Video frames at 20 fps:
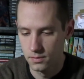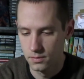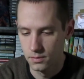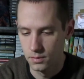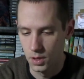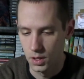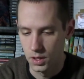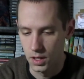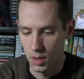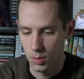
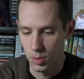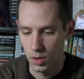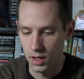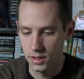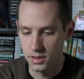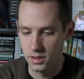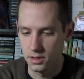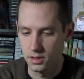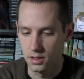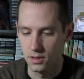But in that
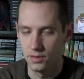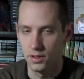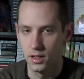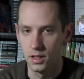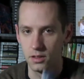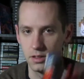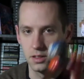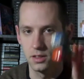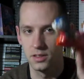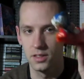process I
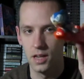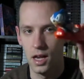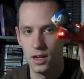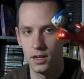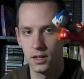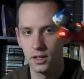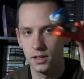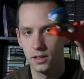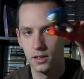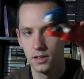found a
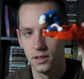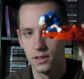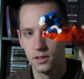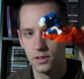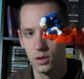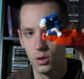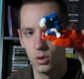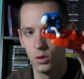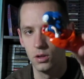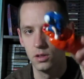Sonic
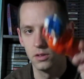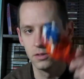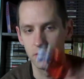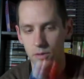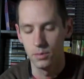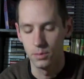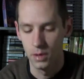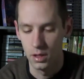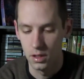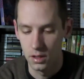toy from